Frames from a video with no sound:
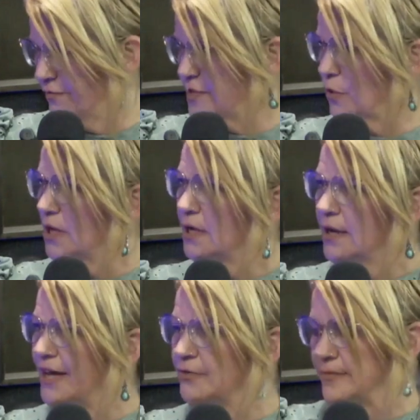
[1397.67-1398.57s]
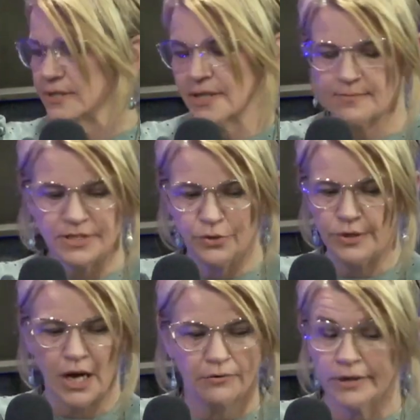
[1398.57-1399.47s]
So I don't have to come to you
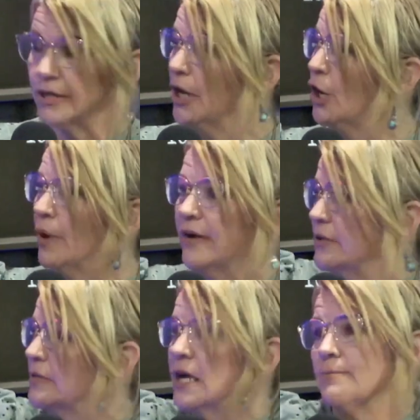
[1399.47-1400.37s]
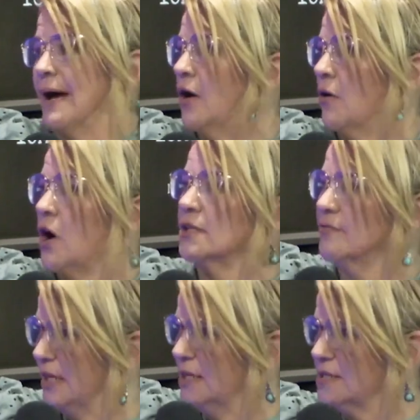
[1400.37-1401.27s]
and already know everything about all of
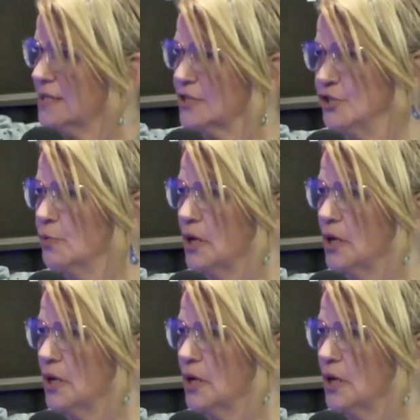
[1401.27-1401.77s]
this because you are